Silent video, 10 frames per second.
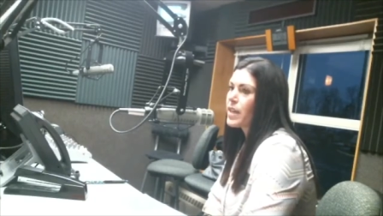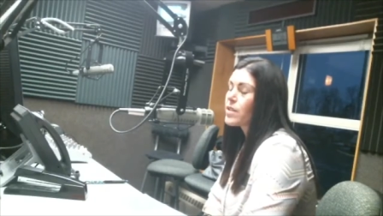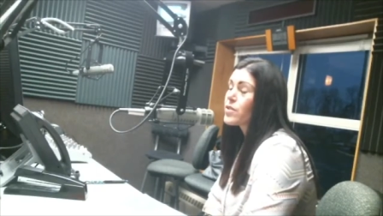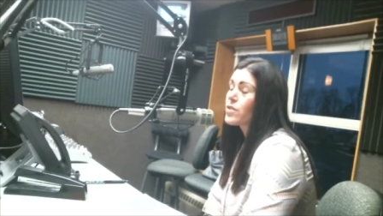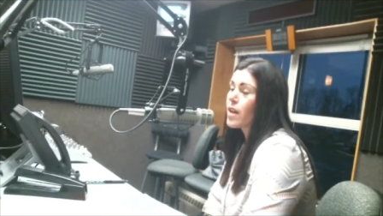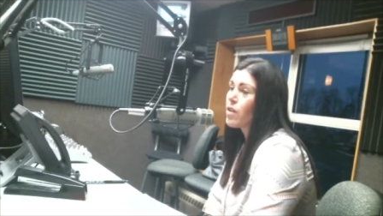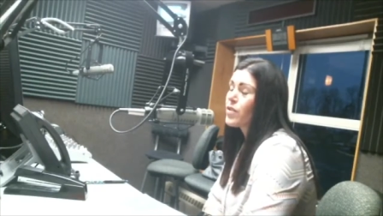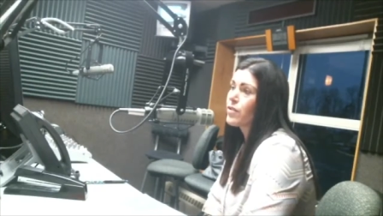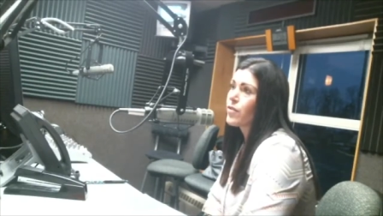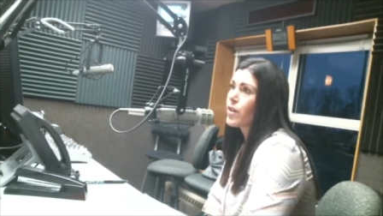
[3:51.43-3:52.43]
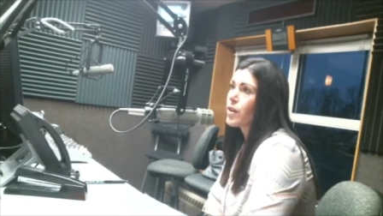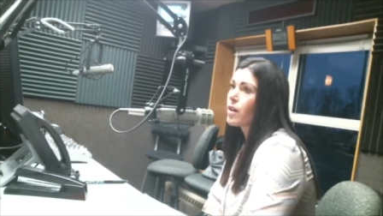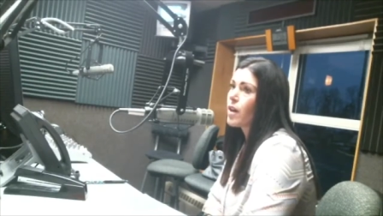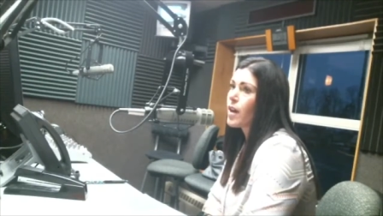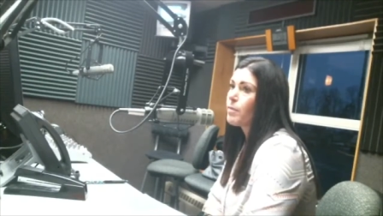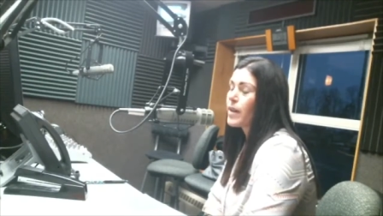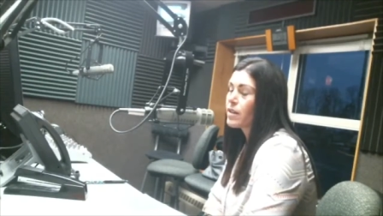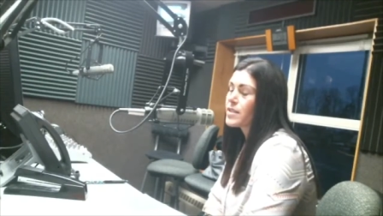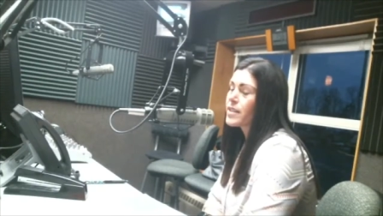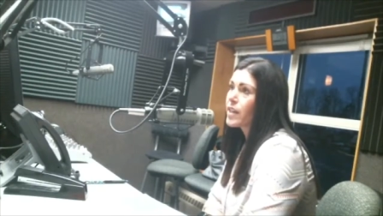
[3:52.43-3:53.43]
answers out there for uh,
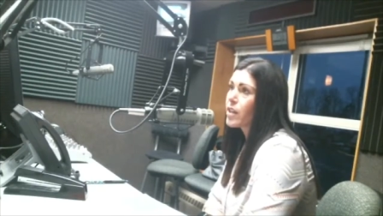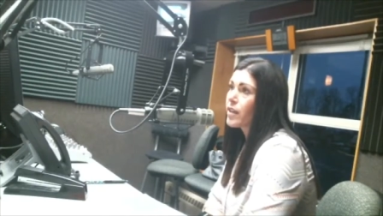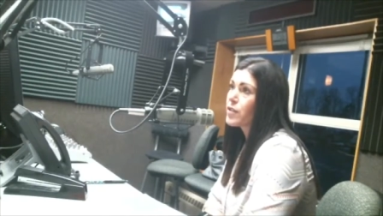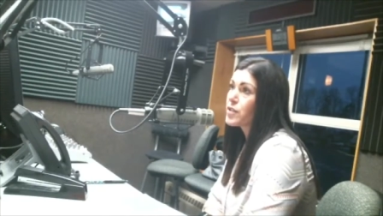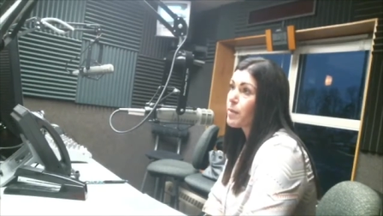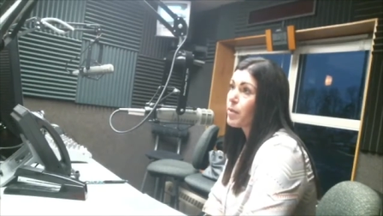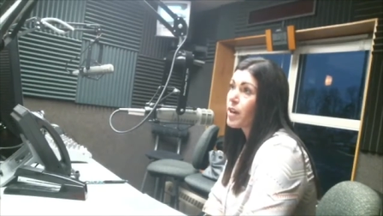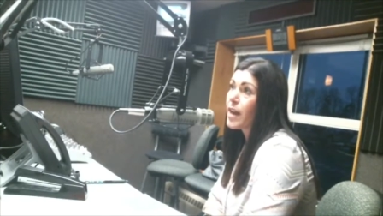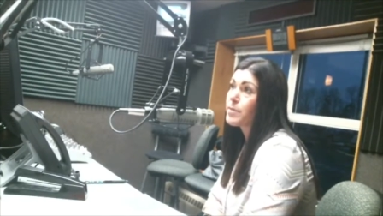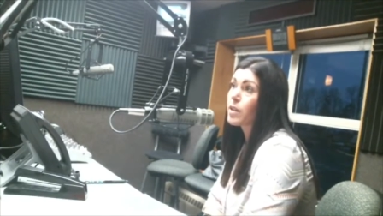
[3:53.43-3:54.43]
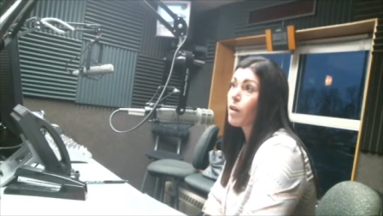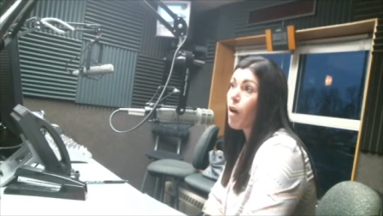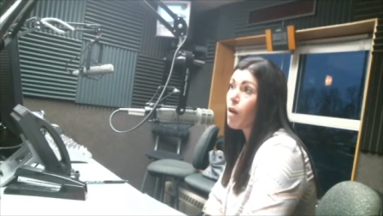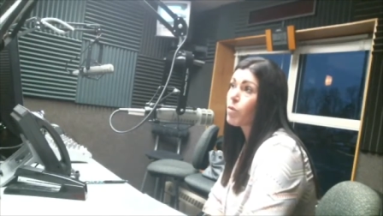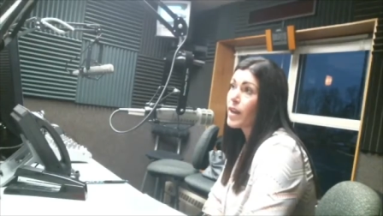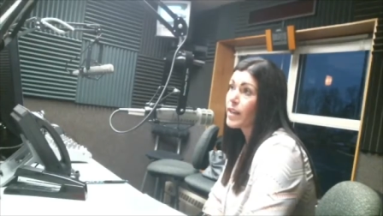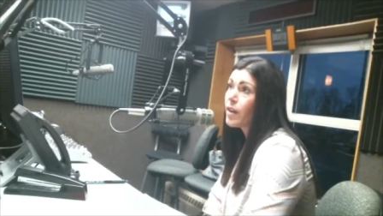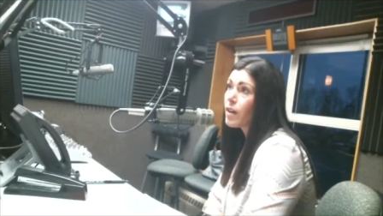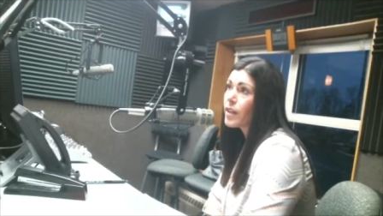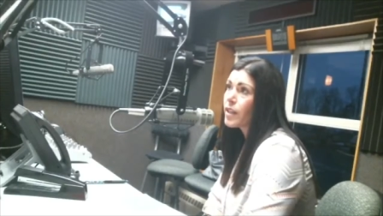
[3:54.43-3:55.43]
parents and caregivers that perhaps are already
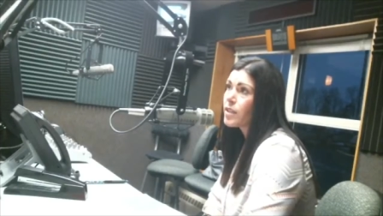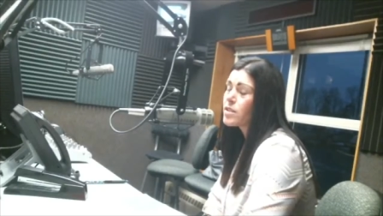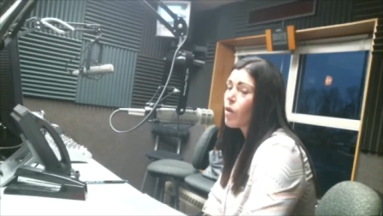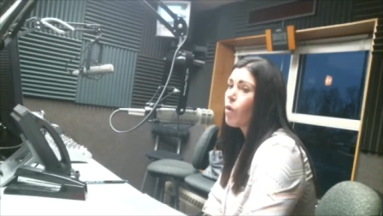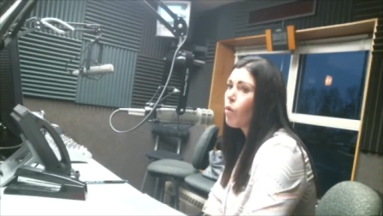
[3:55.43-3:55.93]
guardians